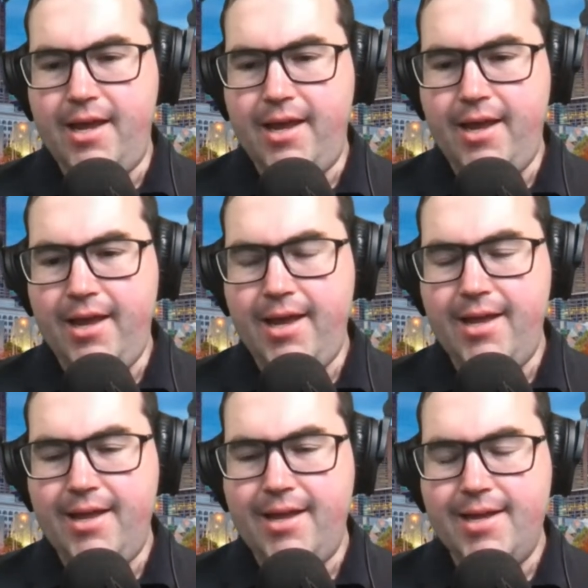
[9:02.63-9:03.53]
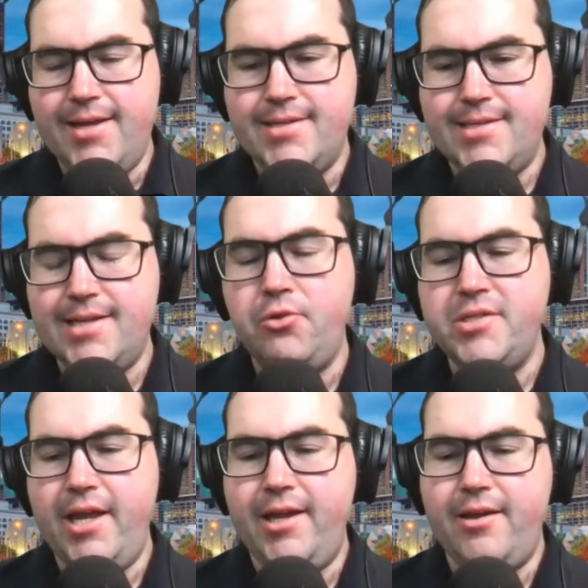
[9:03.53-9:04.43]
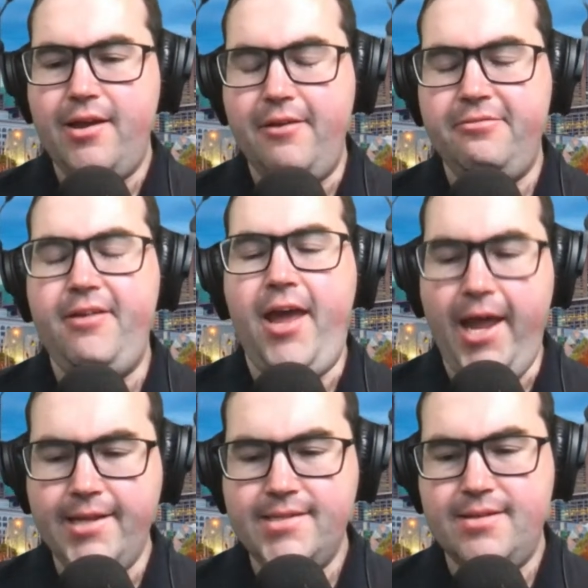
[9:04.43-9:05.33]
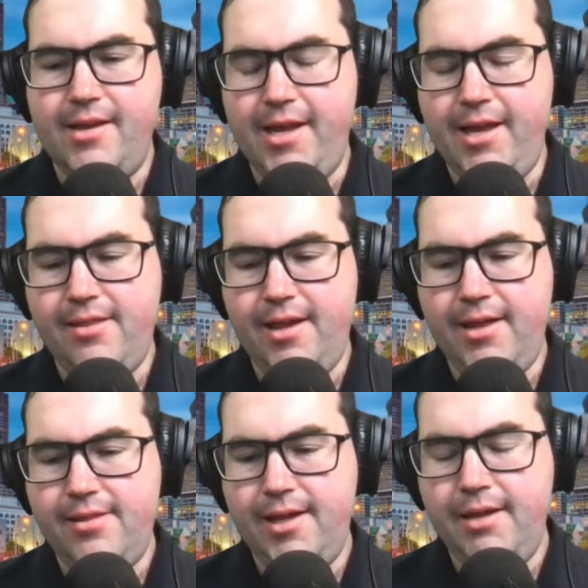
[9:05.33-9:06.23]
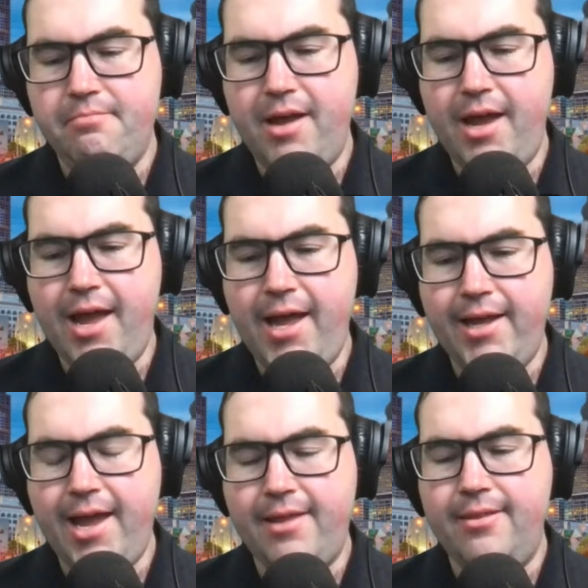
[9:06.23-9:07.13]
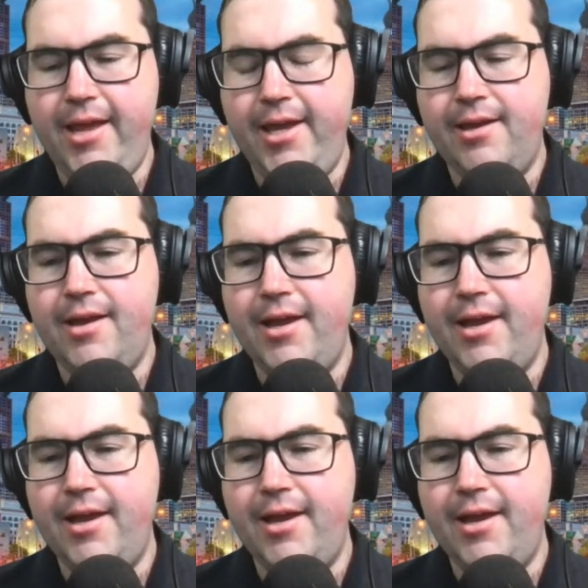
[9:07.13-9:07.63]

Uh, Celtic fans, they're the Catholic